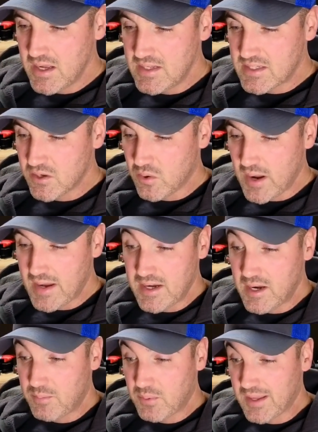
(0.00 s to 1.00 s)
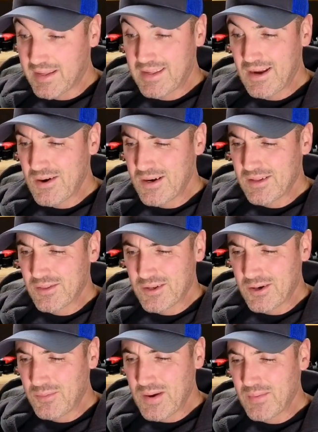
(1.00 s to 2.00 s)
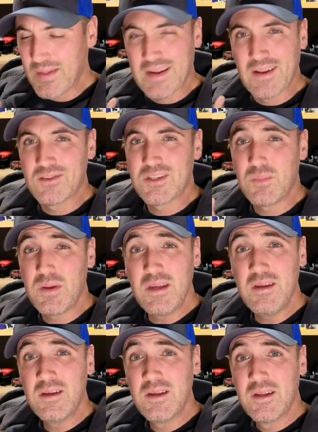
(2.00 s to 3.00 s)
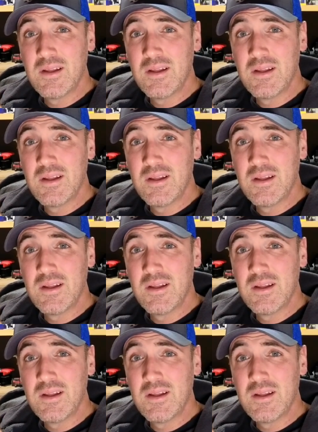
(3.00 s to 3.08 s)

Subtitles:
And so I ended up like carrying around like an LCP.